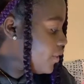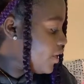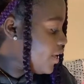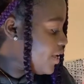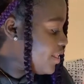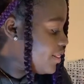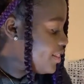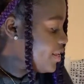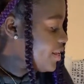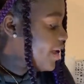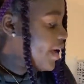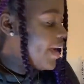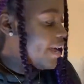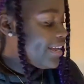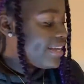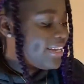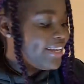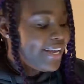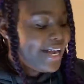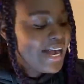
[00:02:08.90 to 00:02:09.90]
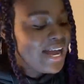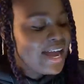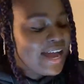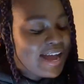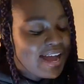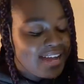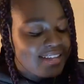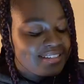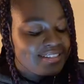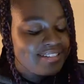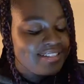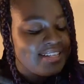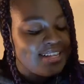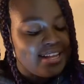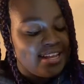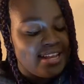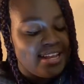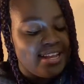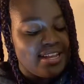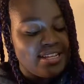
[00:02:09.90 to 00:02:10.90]
And then I got
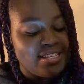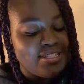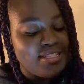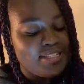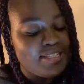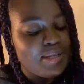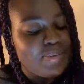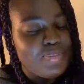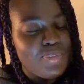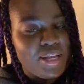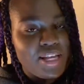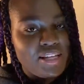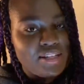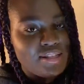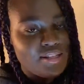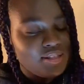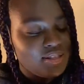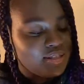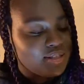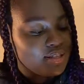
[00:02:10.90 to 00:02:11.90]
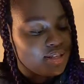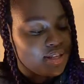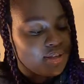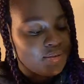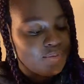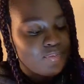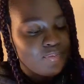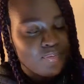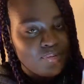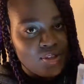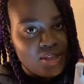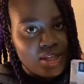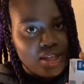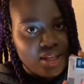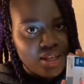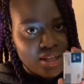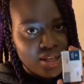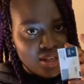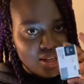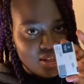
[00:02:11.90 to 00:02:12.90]
tip-ins.
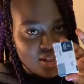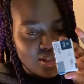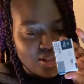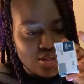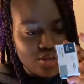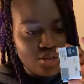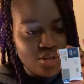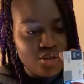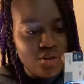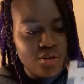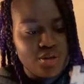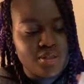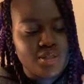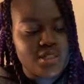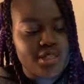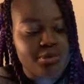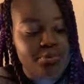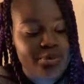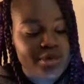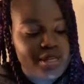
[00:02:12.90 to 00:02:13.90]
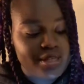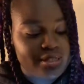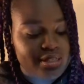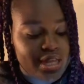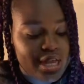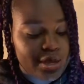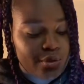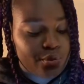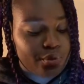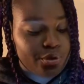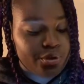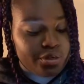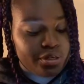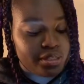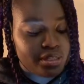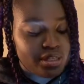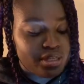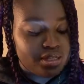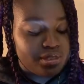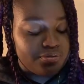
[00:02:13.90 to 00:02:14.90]
These are called tip-ins. I
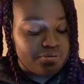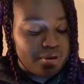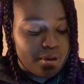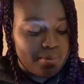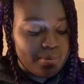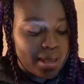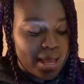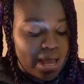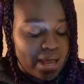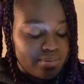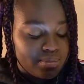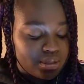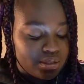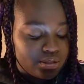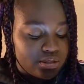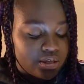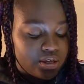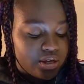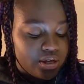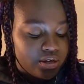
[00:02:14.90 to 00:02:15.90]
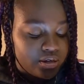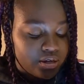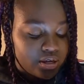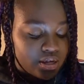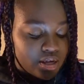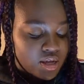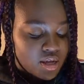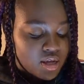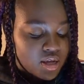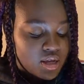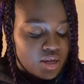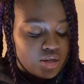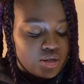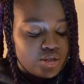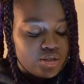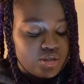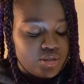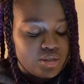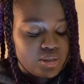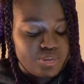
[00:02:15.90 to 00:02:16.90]
ordered these from Amazon
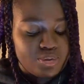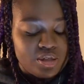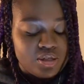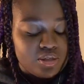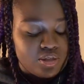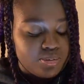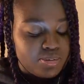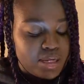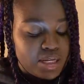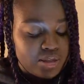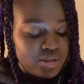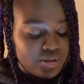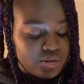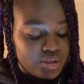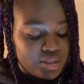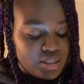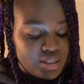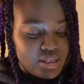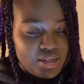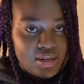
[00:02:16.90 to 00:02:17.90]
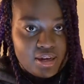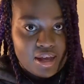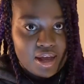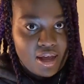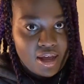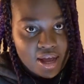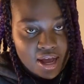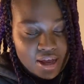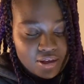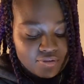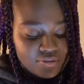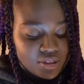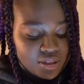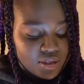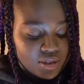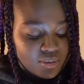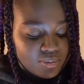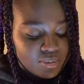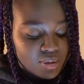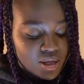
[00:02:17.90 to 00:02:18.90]
because the beauty supply store did not have
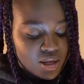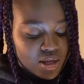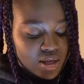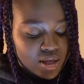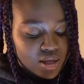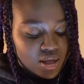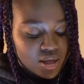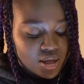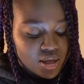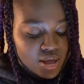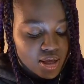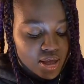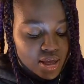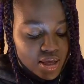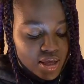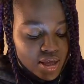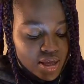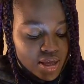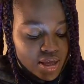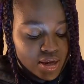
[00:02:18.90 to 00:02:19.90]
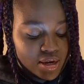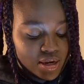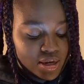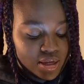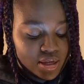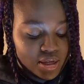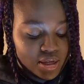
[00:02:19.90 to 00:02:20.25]
them. And